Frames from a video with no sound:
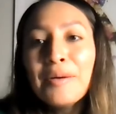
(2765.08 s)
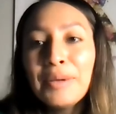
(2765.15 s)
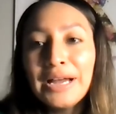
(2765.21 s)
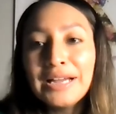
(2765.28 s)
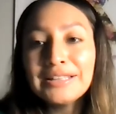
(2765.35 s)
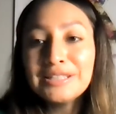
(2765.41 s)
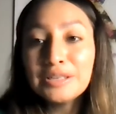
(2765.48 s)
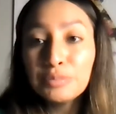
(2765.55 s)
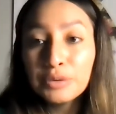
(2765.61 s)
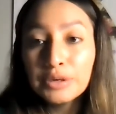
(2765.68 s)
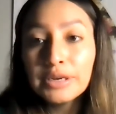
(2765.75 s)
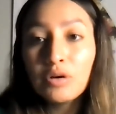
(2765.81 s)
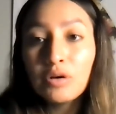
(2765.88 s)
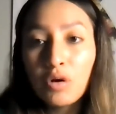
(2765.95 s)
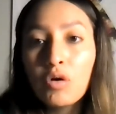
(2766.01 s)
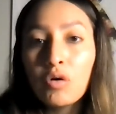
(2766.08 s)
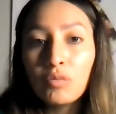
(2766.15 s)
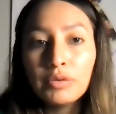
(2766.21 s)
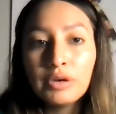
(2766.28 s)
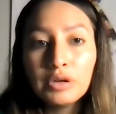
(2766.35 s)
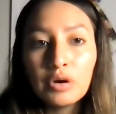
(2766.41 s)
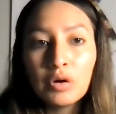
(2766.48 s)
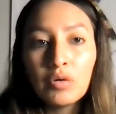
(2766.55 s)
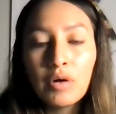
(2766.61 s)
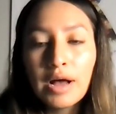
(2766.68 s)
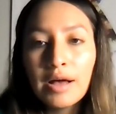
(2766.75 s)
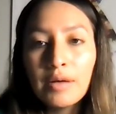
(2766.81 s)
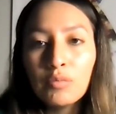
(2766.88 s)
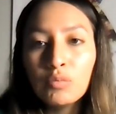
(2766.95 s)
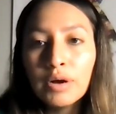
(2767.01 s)
But to bring it home, you know,
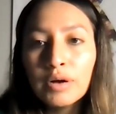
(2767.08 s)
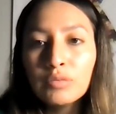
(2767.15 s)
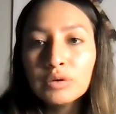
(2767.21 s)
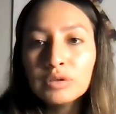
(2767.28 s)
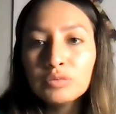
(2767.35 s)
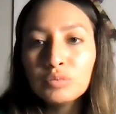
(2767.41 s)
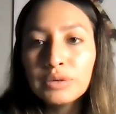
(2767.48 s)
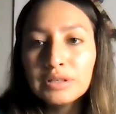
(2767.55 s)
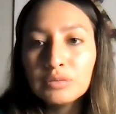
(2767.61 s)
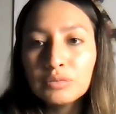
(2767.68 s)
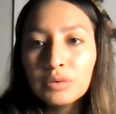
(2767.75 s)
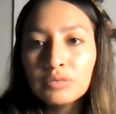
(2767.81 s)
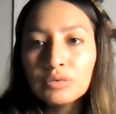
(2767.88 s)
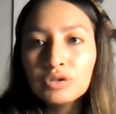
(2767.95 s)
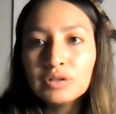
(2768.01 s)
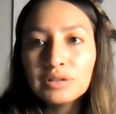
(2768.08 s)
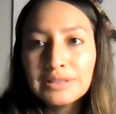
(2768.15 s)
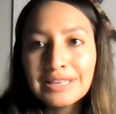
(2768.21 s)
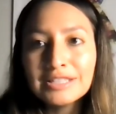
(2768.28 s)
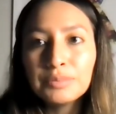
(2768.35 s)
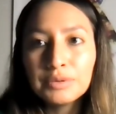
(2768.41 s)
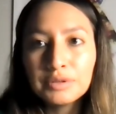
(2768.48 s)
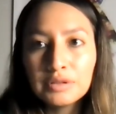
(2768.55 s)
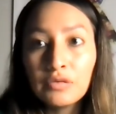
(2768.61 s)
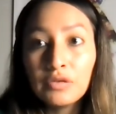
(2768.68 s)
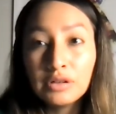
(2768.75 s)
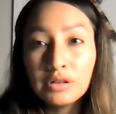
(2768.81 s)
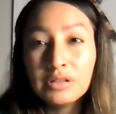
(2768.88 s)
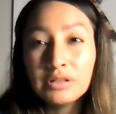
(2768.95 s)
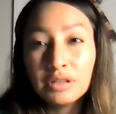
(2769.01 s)
what would you say
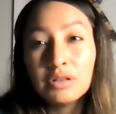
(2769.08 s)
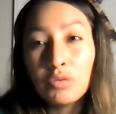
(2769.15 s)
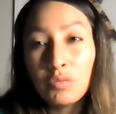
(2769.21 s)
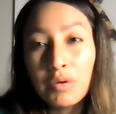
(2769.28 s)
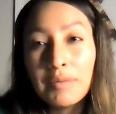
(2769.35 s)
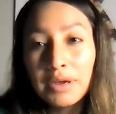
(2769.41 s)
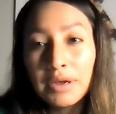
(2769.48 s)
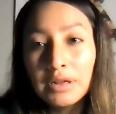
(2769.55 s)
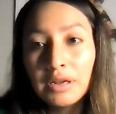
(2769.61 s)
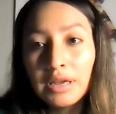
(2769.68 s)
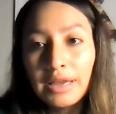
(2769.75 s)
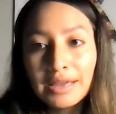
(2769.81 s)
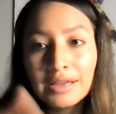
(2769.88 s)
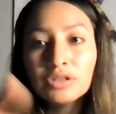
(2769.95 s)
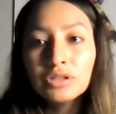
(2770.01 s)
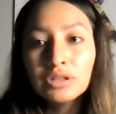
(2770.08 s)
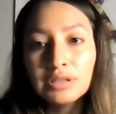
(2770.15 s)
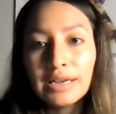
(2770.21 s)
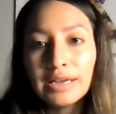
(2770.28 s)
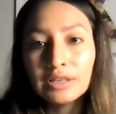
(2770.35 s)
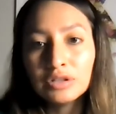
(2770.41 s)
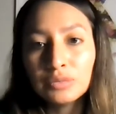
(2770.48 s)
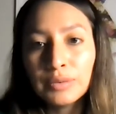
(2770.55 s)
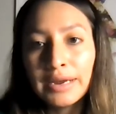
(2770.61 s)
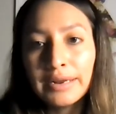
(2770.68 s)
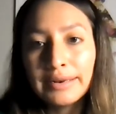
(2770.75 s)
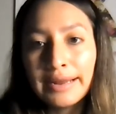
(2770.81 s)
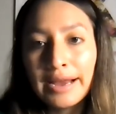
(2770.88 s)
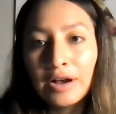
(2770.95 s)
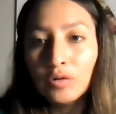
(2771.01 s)
specifically to the women in Win-Jeunesse right
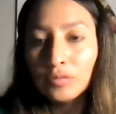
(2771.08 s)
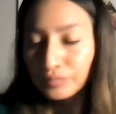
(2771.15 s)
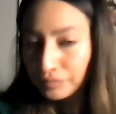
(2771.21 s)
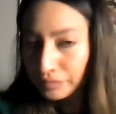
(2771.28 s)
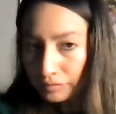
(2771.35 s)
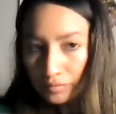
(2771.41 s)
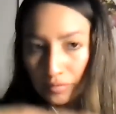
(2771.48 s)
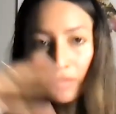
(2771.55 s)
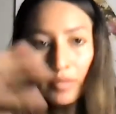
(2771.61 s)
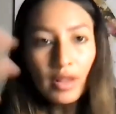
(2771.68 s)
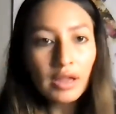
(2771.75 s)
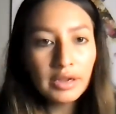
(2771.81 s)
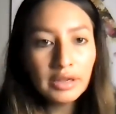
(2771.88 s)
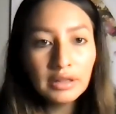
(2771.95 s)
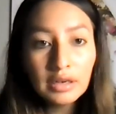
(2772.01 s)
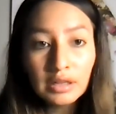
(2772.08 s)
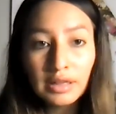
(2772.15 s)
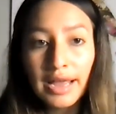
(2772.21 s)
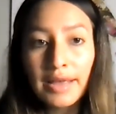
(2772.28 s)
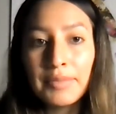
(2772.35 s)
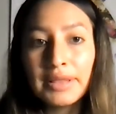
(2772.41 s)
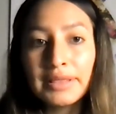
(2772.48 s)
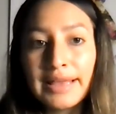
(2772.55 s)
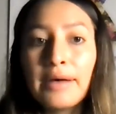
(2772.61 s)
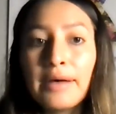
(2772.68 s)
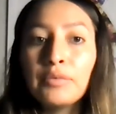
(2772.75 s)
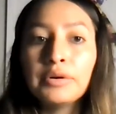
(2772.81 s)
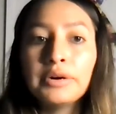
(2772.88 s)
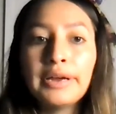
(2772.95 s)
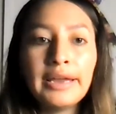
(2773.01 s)
now in the climate that
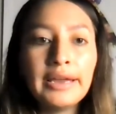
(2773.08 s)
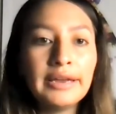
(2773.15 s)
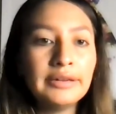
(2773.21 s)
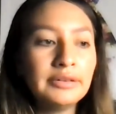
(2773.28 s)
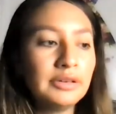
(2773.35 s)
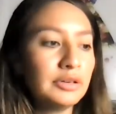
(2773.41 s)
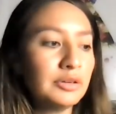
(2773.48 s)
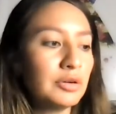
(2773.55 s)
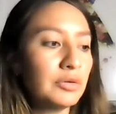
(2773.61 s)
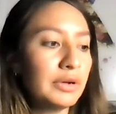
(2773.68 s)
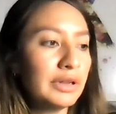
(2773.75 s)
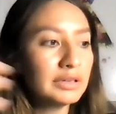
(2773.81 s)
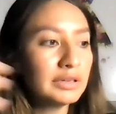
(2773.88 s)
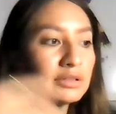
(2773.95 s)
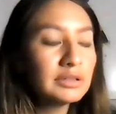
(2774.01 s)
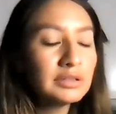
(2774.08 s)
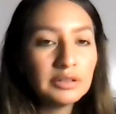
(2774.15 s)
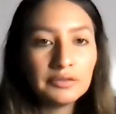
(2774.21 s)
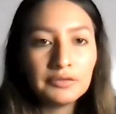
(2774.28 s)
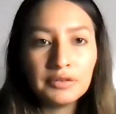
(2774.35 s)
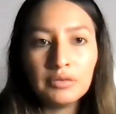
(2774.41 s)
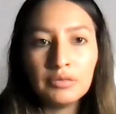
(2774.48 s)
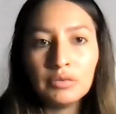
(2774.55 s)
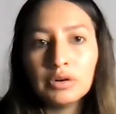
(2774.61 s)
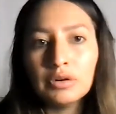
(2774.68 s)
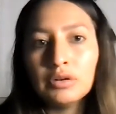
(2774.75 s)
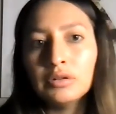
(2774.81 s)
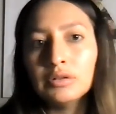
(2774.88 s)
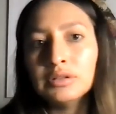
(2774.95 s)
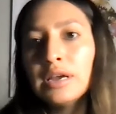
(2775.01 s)
we're in? You know, it is a different
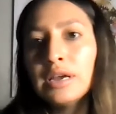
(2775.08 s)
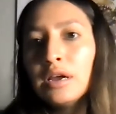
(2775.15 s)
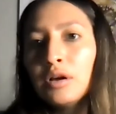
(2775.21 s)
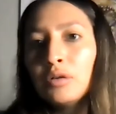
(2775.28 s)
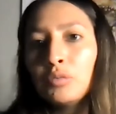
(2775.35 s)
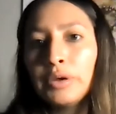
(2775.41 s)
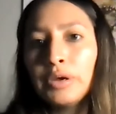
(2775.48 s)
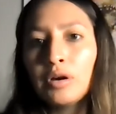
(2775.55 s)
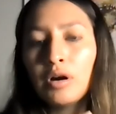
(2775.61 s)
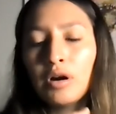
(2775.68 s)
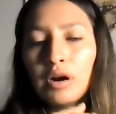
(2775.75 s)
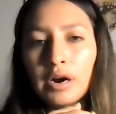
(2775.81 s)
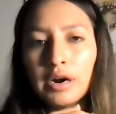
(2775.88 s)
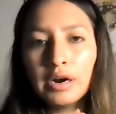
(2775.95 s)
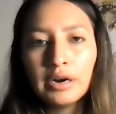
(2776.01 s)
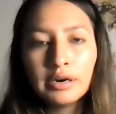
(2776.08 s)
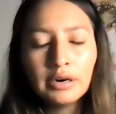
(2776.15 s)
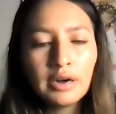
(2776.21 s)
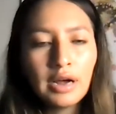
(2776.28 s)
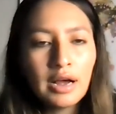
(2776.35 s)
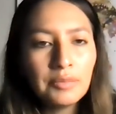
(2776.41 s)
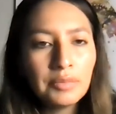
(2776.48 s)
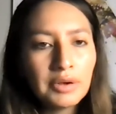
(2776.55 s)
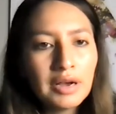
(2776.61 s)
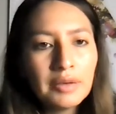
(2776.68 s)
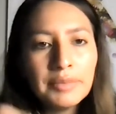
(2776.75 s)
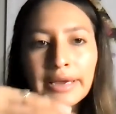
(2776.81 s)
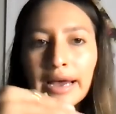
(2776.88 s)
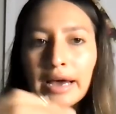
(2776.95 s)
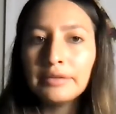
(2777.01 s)
world. We are
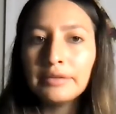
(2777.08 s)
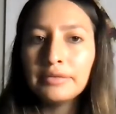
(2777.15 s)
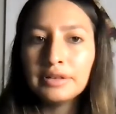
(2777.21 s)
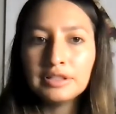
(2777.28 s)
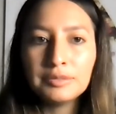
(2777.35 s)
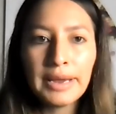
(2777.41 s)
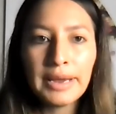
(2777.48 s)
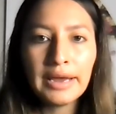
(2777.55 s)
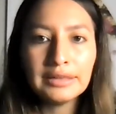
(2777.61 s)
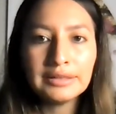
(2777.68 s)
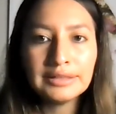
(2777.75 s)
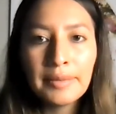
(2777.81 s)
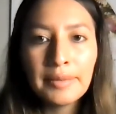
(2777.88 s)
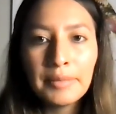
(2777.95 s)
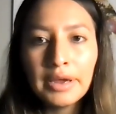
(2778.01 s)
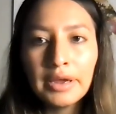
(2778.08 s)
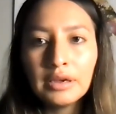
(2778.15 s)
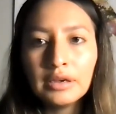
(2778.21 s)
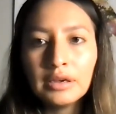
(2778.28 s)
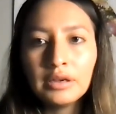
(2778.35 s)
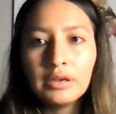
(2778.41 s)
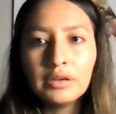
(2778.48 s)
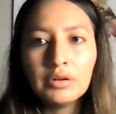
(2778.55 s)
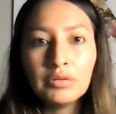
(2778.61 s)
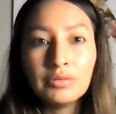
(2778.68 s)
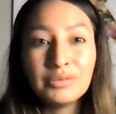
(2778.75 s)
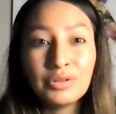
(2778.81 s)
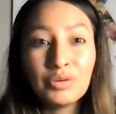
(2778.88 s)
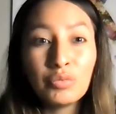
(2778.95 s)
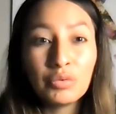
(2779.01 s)
coming out of this pandemic. You know,
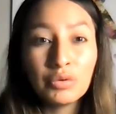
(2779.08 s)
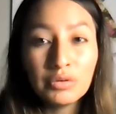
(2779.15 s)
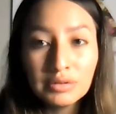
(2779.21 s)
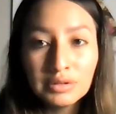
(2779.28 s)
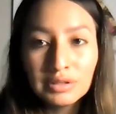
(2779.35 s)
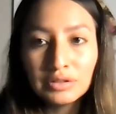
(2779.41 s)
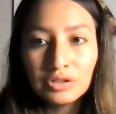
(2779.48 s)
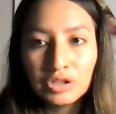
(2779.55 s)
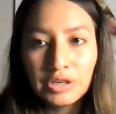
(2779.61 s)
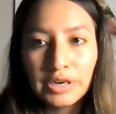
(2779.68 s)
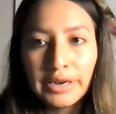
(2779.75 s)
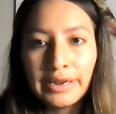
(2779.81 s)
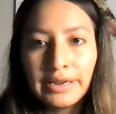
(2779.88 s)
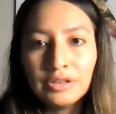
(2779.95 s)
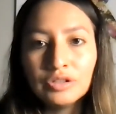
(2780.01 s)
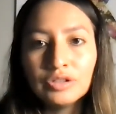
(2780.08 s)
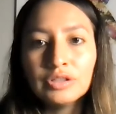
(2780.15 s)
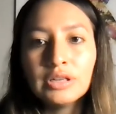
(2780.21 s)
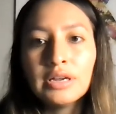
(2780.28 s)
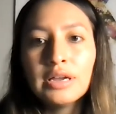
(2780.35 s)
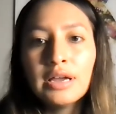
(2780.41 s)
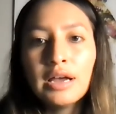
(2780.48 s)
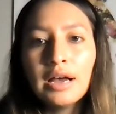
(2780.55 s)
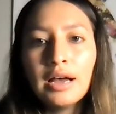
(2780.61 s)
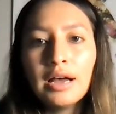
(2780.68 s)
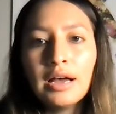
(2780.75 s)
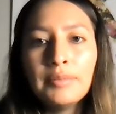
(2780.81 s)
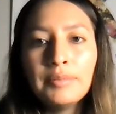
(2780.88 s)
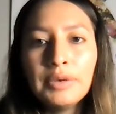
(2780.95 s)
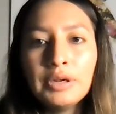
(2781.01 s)
the world has changed.
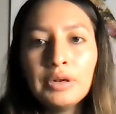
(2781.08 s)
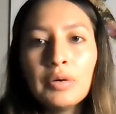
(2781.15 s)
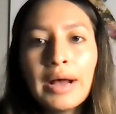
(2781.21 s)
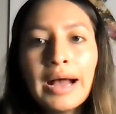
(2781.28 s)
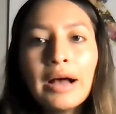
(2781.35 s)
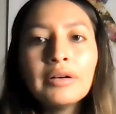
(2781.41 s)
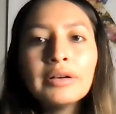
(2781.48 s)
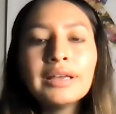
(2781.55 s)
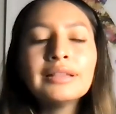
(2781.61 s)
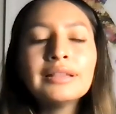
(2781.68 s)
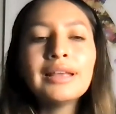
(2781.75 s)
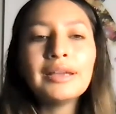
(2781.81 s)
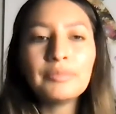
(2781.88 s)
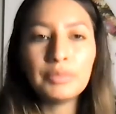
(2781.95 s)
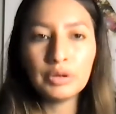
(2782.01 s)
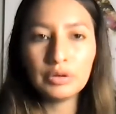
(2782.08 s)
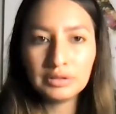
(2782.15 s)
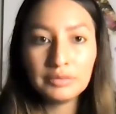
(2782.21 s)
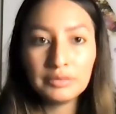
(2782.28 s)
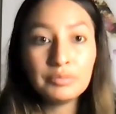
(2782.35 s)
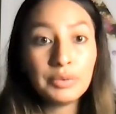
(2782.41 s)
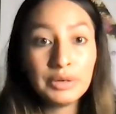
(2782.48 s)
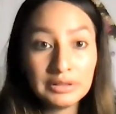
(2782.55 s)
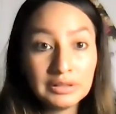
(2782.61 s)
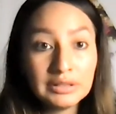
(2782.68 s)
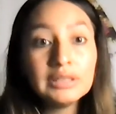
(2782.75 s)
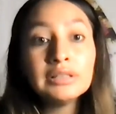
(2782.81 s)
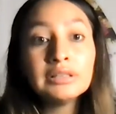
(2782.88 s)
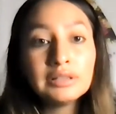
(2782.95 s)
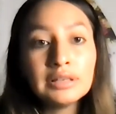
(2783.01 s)
You know, how can they build a
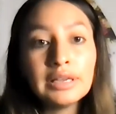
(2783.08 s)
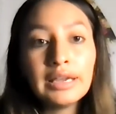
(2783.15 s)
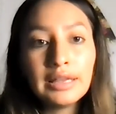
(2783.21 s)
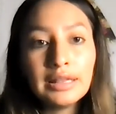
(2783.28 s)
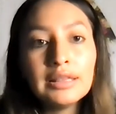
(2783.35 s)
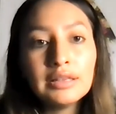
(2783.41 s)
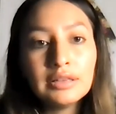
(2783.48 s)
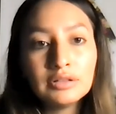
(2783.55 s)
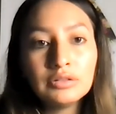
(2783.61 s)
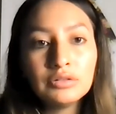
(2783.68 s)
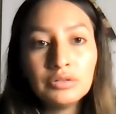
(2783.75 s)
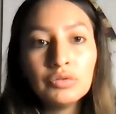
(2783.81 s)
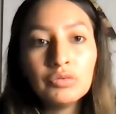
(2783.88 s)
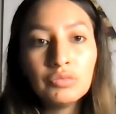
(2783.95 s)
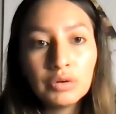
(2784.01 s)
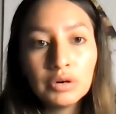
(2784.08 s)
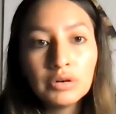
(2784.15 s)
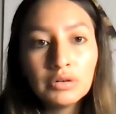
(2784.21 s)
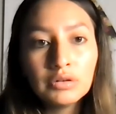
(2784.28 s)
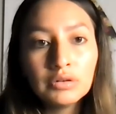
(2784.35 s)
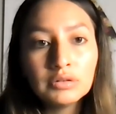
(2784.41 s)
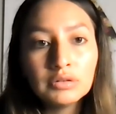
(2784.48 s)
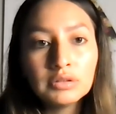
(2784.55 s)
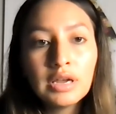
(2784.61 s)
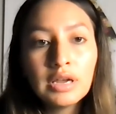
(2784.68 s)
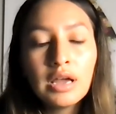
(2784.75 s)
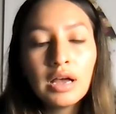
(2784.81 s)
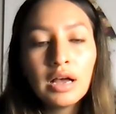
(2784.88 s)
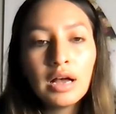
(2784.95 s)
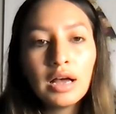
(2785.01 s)
business in this new world,
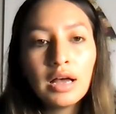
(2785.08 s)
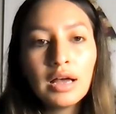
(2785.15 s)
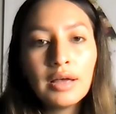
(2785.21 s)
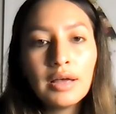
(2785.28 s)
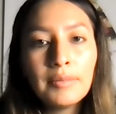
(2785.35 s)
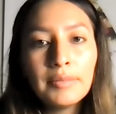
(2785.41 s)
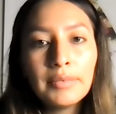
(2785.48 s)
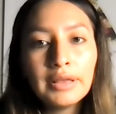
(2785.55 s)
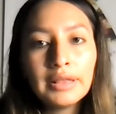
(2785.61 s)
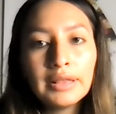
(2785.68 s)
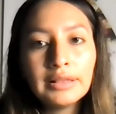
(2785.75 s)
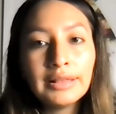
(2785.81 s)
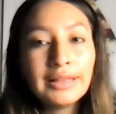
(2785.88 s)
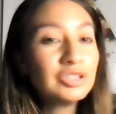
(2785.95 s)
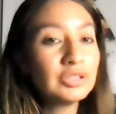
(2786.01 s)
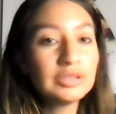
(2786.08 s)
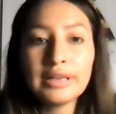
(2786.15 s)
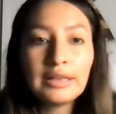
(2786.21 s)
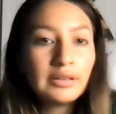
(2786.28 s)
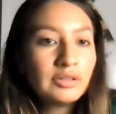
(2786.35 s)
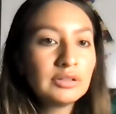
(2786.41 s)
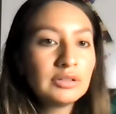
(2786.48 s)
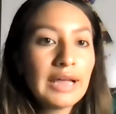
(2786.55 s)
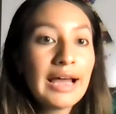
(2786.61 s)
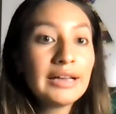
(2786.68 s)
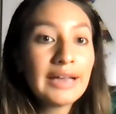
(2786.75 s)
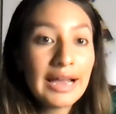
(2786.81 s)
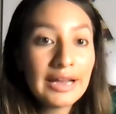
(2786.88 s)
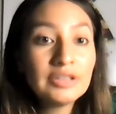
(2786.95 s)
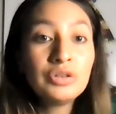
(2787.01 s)
just like
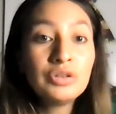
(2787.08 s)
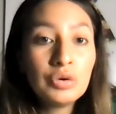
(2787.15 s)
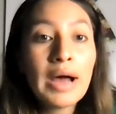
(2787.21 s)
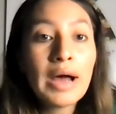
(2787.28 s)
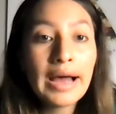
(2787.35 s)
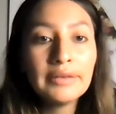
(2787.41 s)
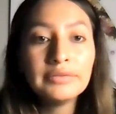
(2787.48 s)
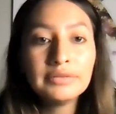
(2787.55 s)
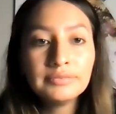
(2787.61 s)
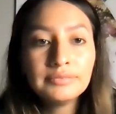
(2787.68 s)
as you have?